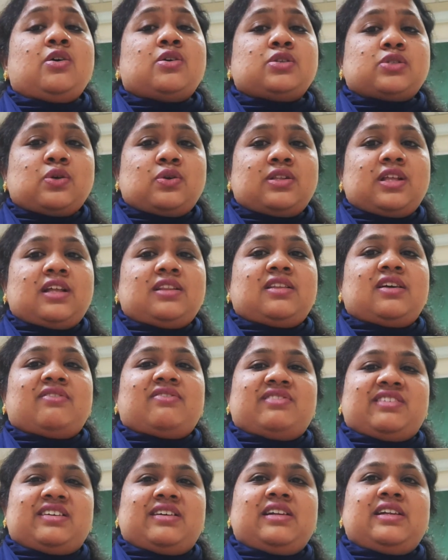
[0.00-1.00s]
so that the
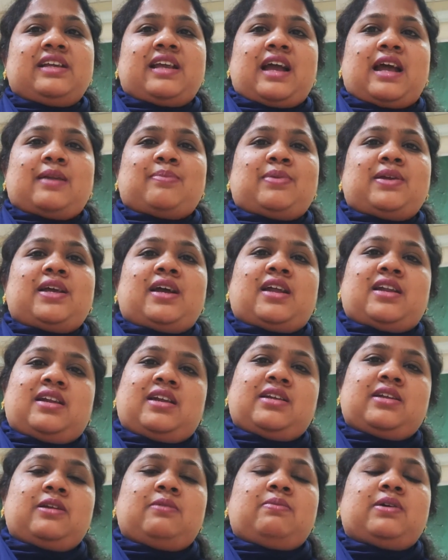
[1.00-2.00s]
world can be a
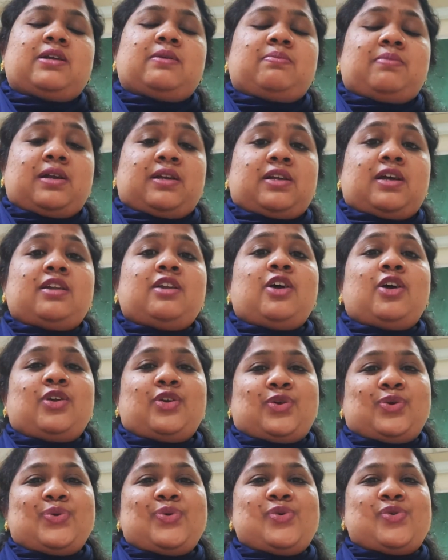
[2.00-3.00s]
little bit better
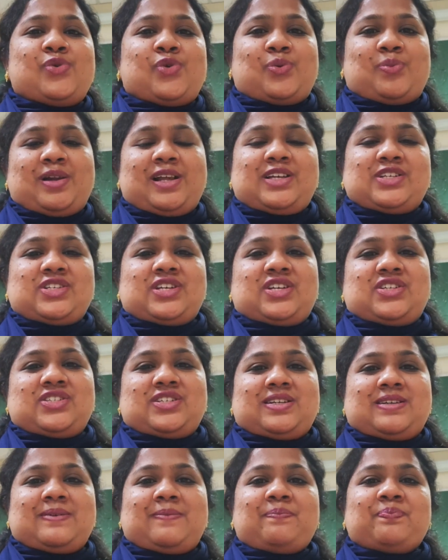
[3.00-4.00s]
through
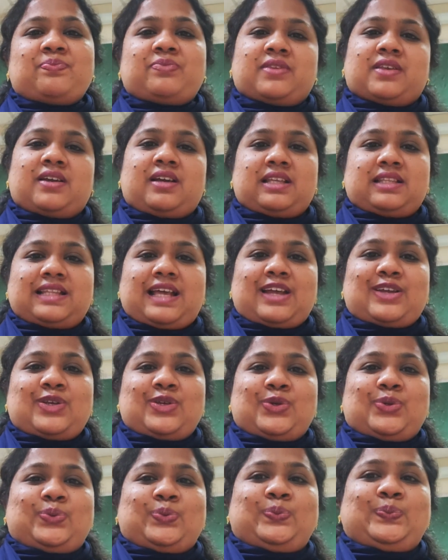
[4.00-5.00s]
globalization. Thank you.